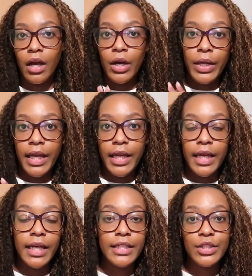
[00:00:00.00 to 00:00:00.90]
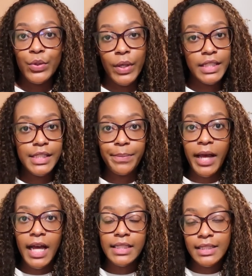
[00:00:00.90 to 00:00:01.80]
Okay, it's 20
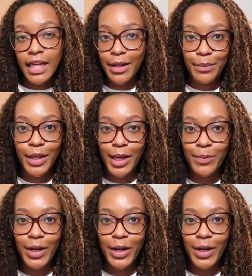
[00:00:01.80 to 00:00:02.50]
past 9 p.m.